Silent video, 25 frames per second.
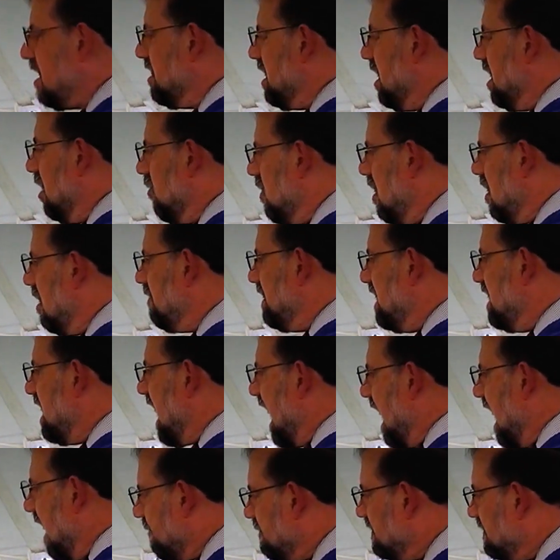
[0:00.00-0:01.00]
There will
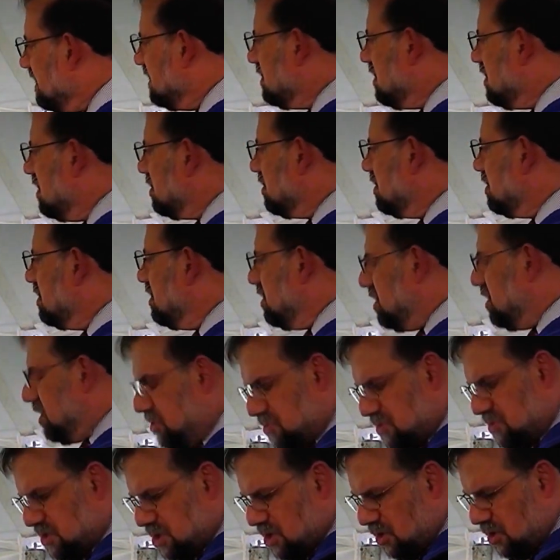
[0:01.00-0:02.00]
be opposition
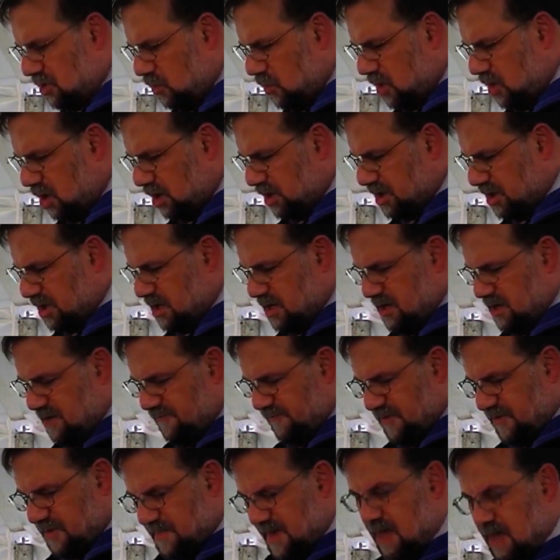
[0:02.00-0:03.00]
to your
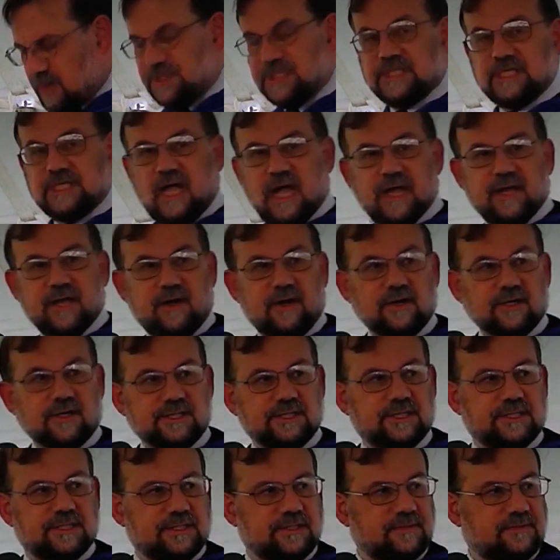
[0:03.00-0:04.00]
work from
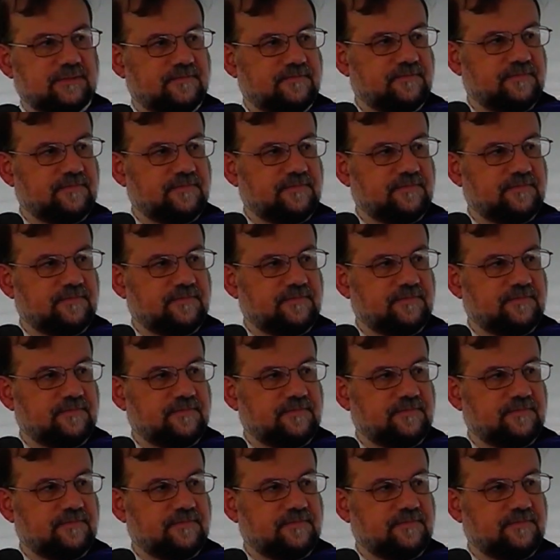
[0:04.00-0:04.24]
outsiders,